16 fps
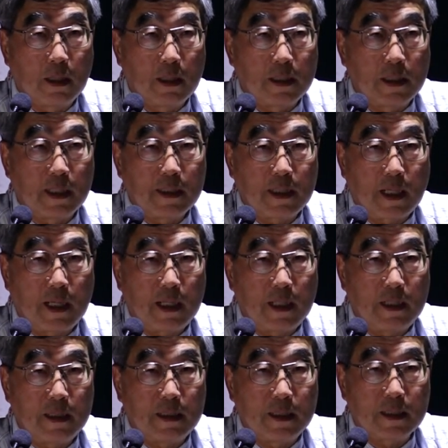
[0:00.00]

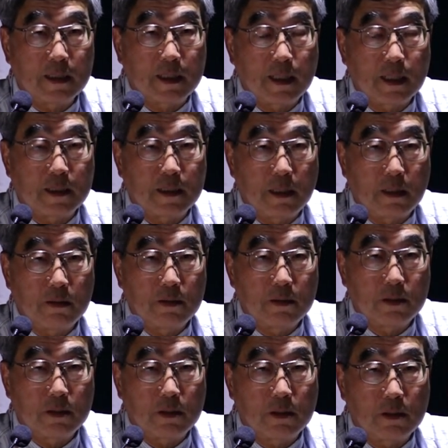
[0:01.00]
design
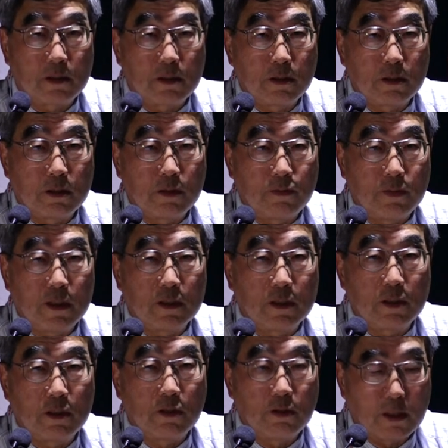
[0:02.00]
discussions with
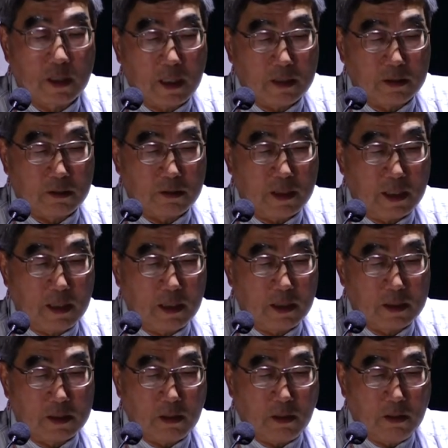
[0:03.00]
your country.
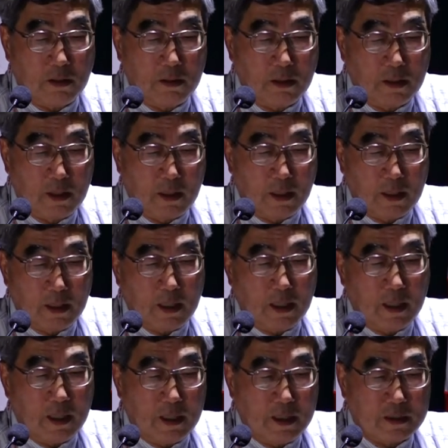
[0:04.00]
So
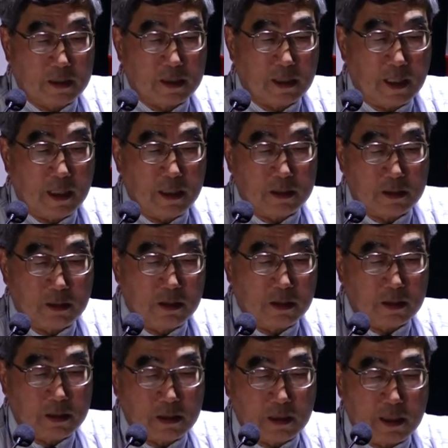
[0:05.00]
it's nice to
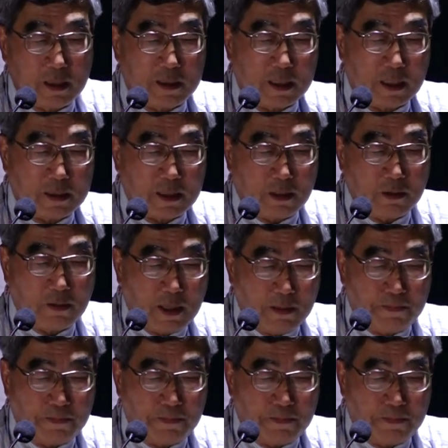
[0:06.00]
use this as one